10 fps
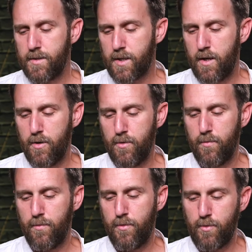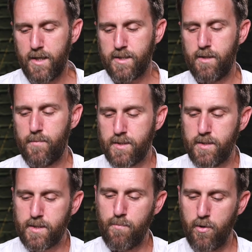So the rest of the
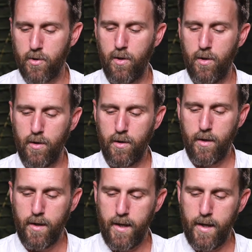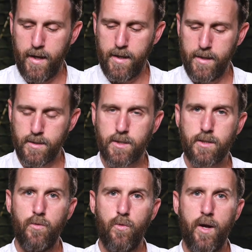business model
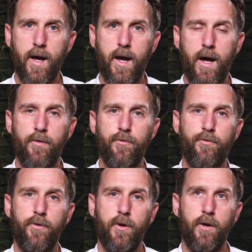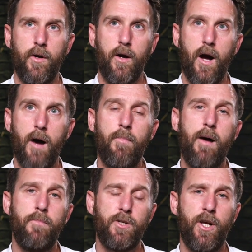is we have a
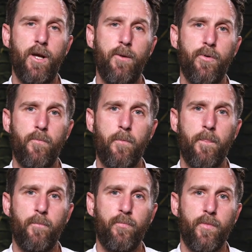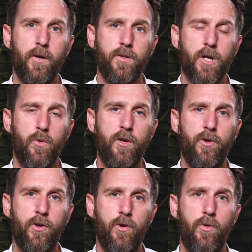membership. So we
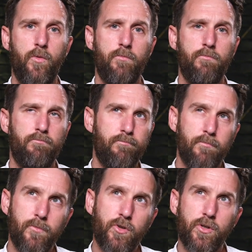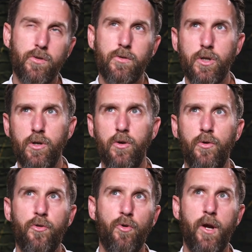do
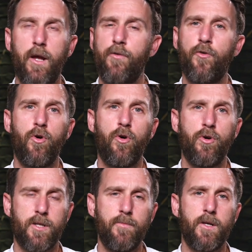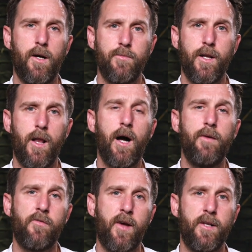two, three, four, sometimes
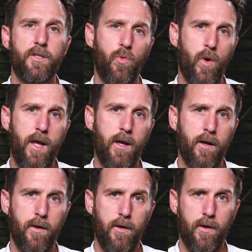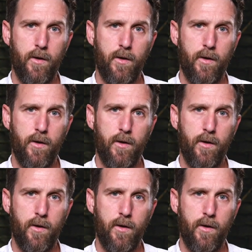live events a week